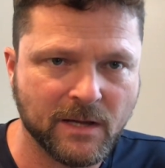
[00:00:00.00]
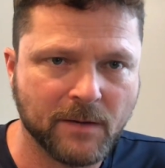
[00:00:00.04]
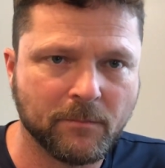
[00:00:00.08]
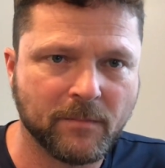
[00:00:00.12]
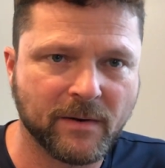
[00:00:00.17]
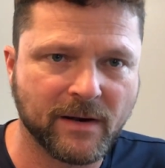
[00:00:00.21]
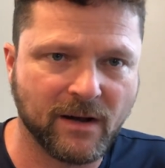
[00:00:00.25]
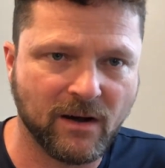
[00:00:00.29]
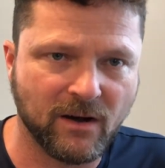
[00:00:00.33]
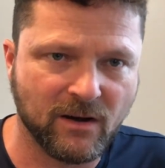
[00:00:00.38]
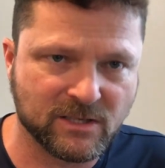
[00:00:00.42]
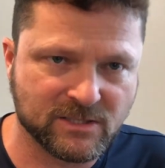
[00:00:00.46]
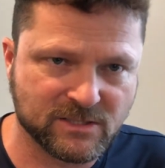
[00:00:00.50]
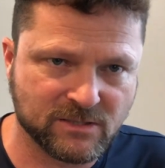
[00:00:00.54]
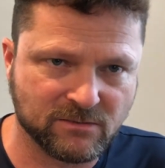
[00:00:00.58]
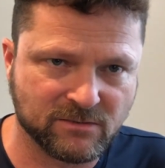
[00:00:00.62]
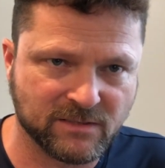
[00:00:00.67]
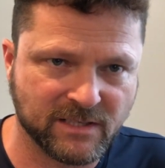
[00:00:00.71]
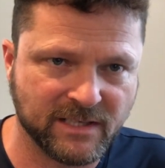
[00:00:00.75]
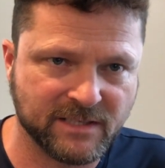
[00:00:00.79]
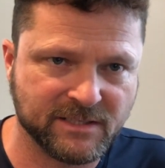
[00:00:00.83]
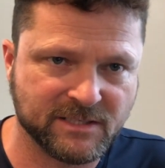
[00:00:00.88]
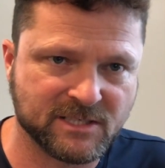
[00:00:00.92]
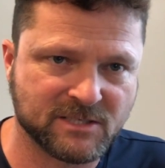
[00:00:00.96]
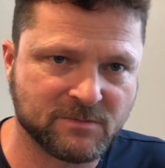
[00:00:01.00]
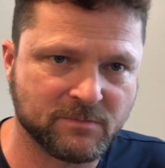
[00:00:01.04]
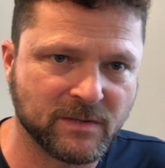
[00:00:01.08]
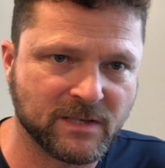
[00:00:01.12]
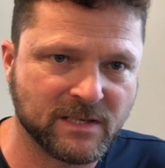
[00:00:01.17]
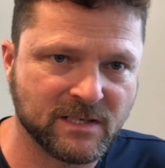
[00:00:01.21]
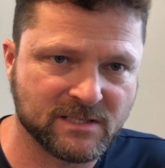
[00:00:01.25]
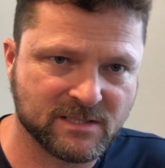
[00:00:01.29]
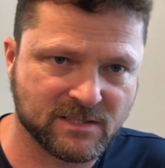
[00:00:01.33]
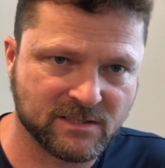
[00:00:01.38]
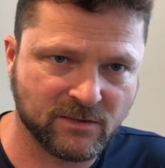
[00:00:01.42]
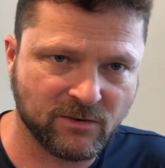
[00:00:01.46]
But I also think just
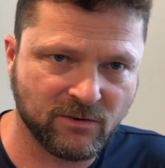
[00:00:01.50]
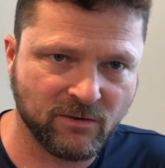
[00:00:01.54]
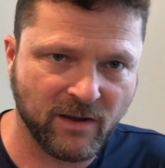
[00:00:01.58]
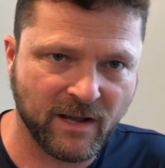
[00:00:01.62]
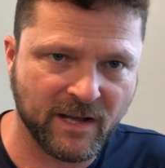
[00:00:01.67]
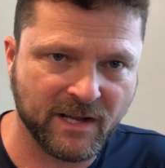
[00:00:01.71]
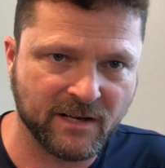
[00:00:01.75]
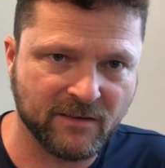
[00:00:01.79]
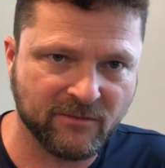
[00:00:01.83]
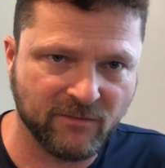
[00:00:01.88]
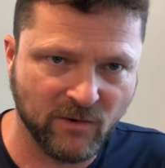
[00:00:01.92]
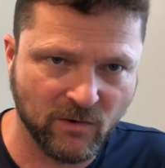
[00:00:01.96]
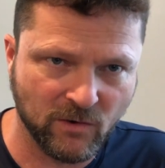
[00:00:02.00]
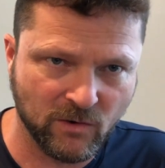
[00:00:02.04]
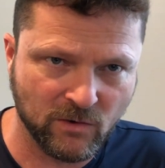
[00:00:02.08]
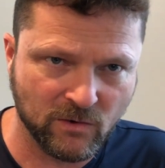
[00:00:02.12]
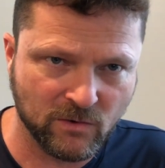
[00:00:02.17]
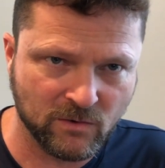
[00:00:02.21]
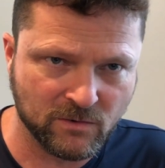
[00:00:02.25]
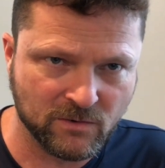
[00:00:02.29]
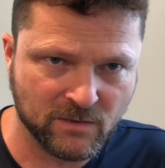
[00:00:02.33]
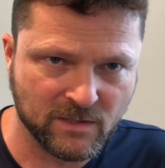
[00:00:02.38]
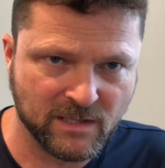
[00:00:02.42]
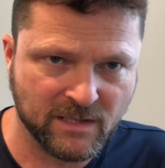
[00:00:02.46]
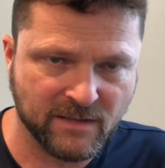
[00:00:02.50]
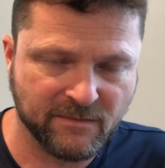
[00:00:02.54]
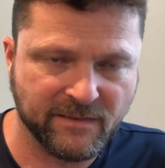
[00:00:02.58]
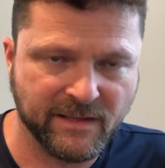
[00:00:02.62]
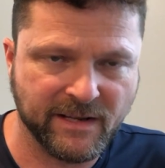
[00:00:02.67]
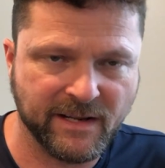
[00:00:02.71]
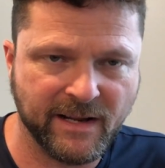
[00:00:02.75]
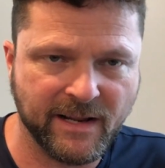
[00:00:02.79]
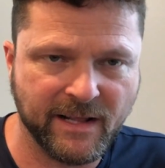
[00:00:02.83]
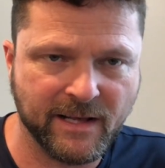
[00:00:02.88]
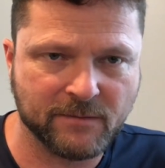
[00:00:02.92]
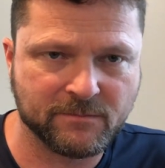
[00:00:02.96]
because of the grade of oil, that
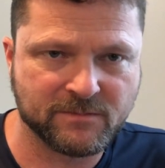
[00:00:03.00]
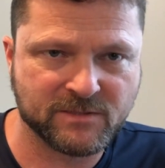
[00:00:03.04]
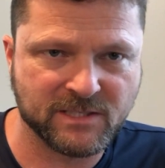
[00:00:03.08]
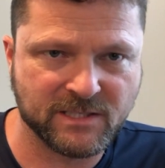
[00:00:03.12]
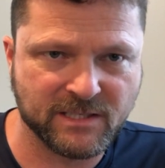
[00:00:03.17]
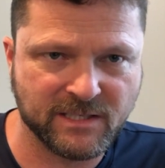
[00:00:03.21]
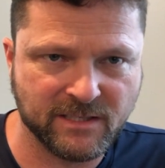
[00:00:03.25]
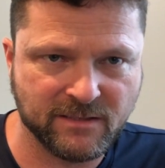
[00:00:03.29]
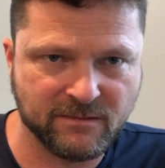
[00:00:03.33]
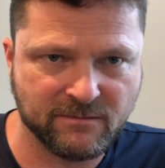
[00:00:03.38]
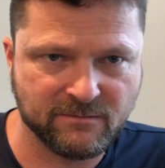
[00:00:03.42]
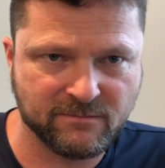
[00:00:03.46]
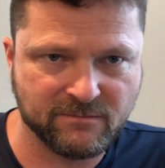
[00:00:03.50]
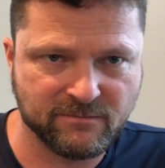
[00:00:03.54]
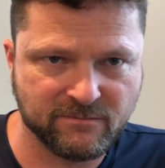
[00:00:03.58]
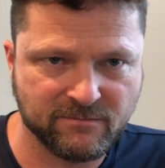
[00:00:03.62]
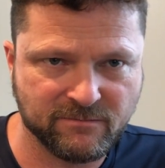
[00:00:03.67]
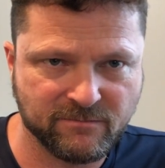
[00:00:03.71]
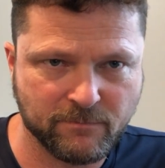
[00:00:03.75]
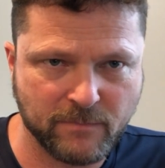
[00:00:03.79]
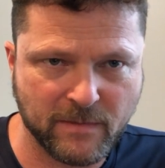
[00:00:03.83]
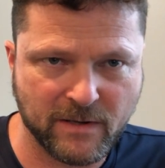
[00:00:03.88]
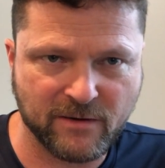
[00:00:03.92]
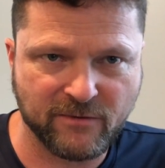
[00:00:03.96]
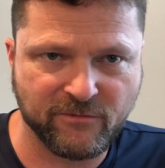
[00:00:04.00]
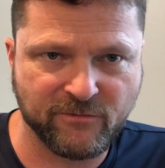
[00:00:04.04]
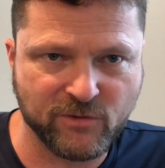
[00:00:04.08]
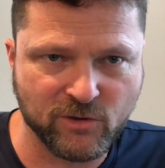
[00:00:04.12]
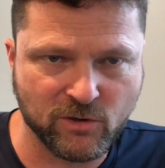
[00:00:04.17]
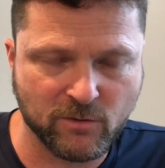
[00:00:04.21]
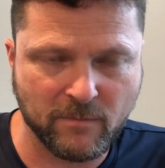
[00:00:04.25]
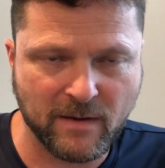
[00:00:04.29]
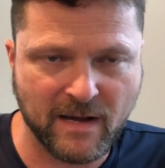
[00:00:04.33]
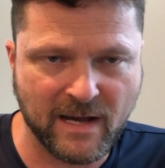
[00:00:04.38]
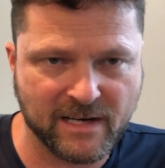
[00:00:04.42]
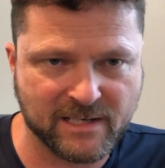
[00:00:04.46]
it helps it get better
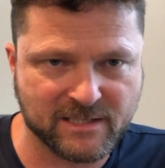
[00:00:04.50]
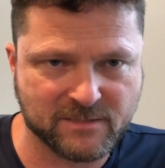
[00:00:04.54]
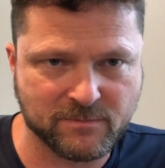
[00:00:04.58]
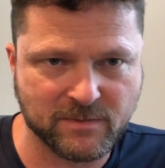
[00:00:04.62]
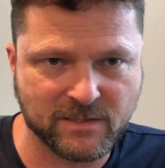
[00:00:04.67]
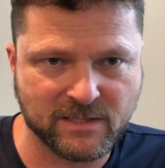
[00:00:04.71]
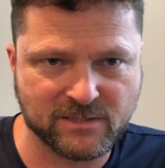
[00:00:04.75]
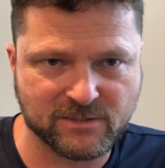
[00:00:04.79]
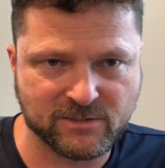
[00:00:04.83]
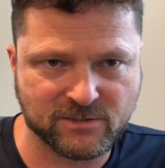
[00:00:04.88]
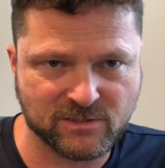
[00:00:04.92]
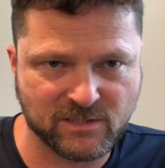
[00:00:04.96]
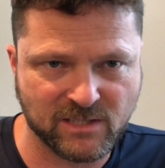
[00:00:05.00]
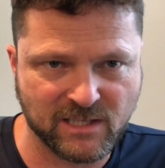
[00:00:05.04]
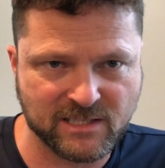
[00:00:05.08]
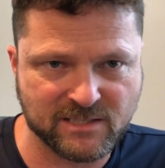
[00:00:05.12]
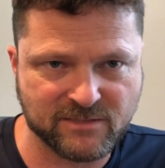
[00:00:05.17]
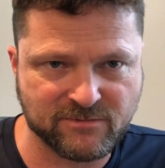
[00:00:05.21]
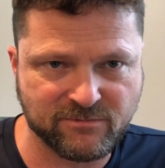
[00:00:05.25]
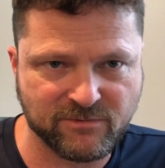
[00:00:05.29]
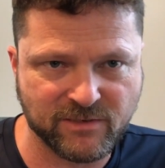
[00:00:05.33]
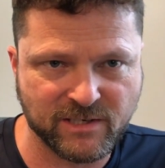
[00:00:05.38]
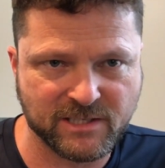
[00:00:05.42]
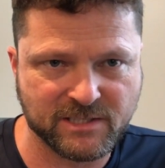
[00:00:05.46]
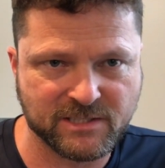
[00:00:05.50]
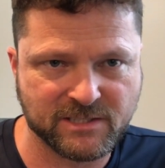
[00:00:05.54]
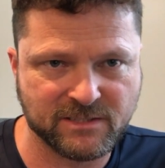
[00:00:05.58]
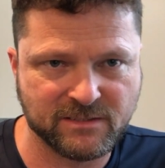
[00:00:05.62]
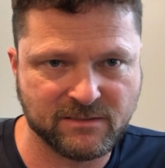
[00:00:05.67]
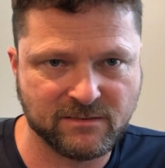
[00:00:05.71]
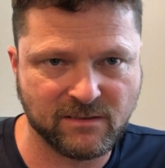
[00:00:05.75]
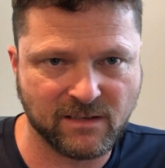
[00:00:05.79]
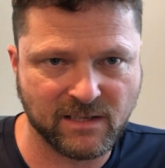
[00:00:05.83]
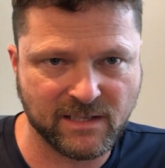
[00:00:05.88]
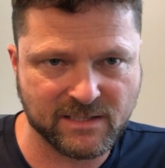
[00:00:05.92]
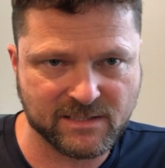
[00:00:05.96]
fuel mileage because there's less
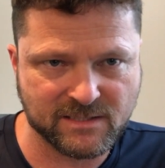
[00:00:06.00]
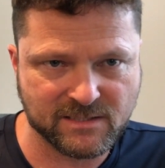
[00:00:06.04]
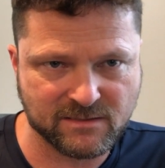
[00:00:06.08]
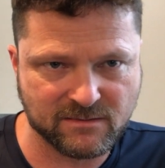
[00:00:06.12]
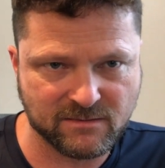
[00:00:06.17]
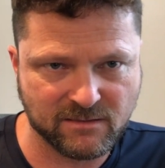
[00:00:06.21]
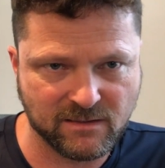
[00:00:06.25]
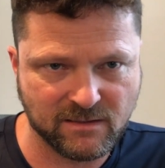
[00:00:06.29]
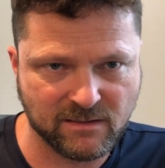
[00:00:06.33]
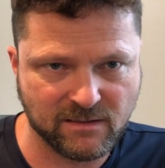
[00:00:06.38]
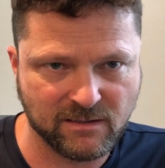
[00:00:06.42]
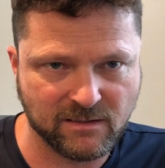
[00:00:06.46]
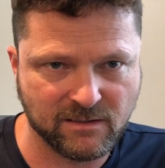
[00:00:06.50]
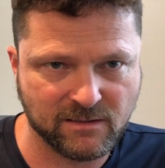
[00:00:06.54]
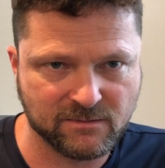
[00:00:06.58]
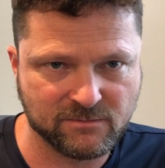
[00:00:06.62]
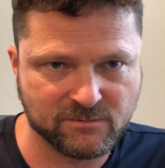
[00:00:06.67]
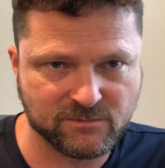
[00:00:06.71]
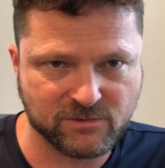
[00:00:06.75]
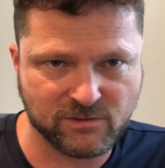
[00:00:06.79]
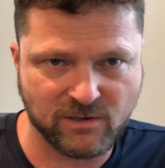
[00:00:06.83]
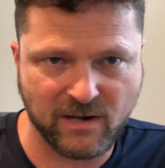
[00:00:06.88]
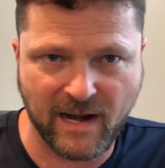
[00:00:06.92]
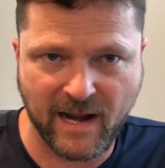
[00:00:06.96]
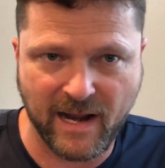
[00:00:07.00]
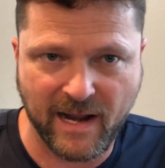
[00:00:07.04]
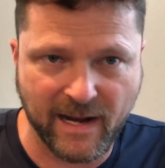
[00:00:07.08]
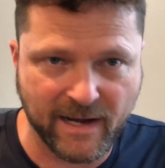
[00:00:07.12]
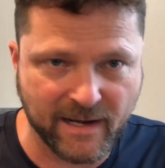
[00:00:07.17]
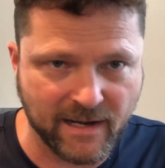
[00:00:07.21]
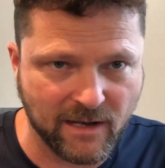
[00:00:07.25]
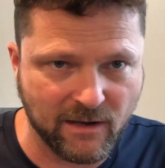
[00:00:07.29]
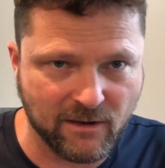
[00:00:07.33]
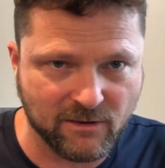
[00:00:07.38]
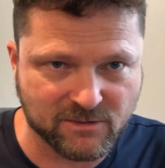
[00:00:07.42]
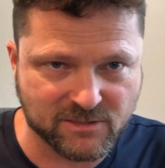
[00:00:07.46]
friction, less
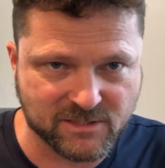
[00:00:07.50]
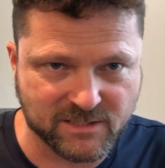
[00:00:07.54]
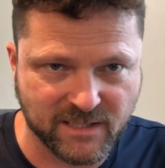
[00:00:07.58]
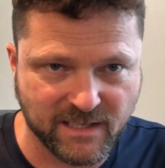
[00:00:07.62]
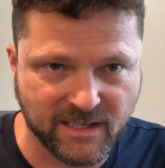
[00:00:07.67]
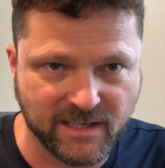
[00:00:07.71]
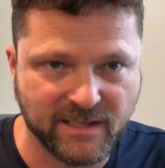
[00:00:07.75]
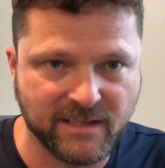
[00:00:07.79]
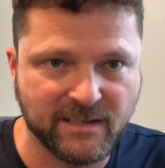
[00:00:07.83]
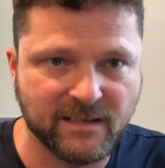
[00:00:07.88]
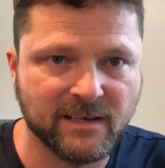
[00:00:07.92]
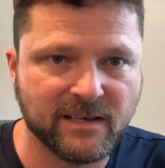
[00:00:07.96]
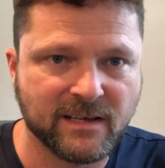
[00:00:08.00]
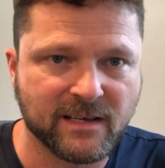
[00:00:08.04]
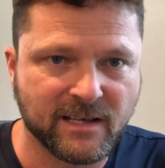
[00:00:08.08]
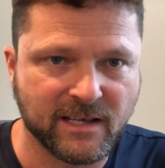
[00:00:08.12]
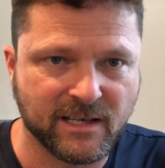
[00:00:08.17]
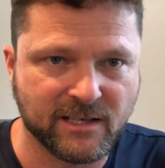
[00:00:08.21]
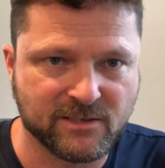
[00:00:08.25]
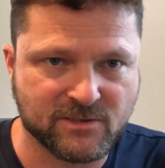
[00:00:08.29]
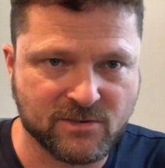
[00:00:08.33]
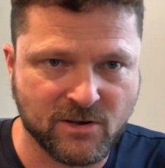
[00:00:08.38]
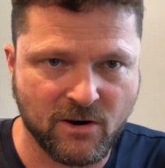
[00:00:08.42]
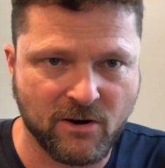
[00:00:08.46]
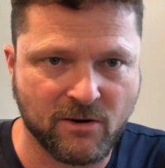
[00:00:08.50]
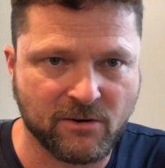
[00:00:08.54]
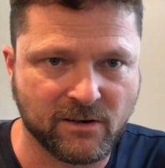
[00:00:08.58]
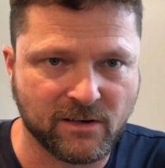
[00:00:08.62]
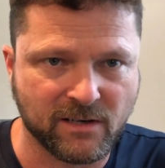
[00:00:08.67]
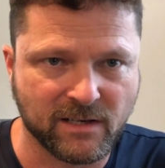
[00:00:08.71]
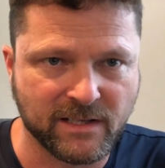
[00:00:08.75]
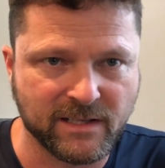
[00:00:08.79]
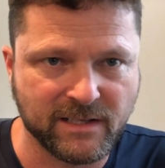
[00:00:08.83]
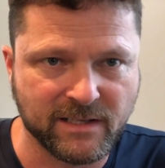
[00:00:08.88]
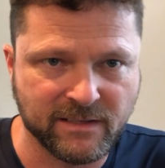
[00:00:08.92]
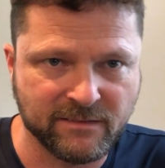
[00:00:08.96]
drag, I'll say,
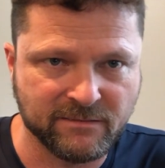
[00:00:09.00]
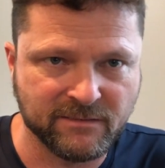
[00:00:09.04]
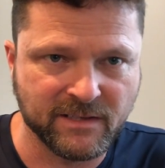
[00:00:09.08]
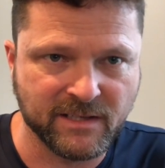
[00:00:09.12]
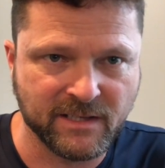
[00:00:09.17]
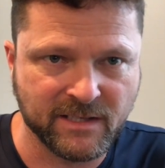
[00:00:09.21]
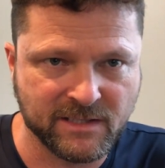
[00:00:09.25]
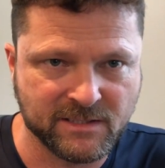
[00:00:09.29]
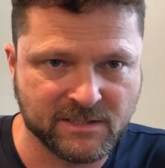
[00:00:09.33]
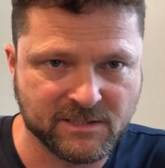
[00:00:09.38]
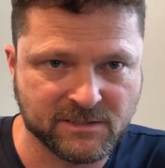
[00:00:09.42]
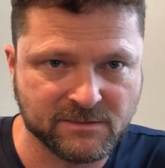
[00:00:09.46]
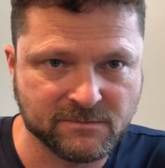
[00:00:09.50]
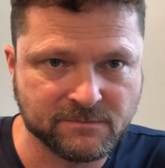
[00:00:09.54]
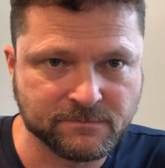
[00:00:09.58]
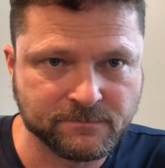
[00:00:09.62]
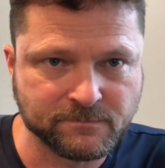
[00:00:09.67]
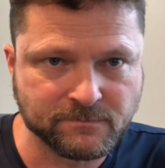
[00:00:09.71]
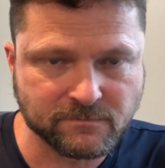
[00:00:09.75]
internally in the engine.